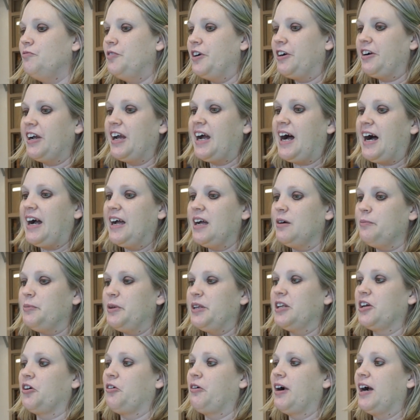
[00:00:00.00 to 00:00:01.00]
very high up
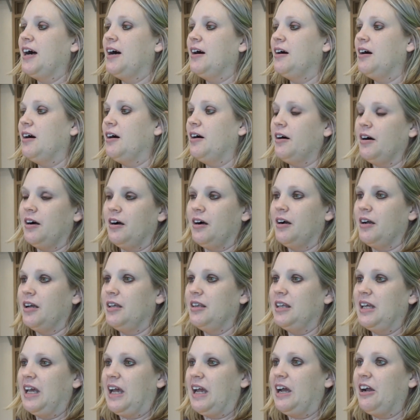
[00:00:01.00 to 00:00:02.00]
in the ground,
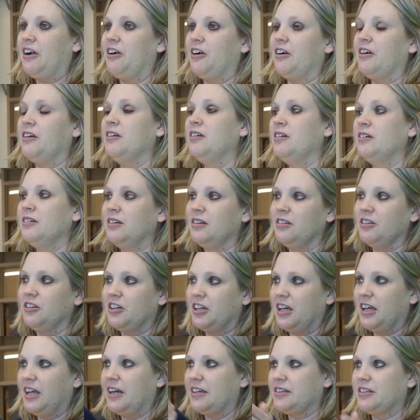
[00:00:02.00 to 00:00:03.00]
in the air,
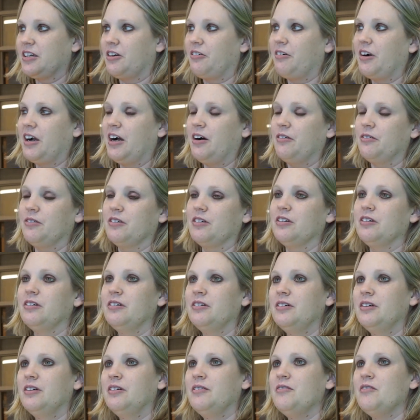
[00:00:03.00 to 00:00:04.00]
looking at the ground
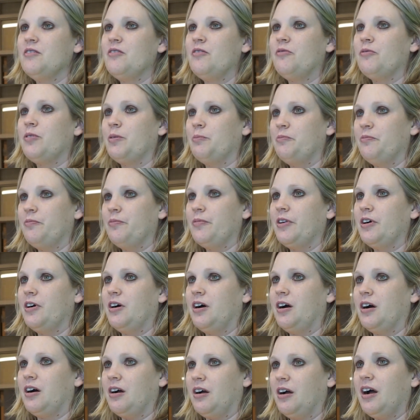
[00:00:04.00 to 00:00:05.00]
from
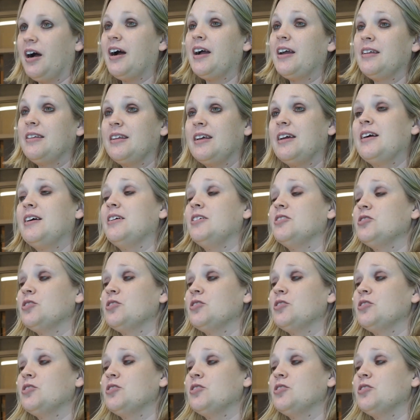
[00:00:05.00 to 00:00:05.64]
high in the air.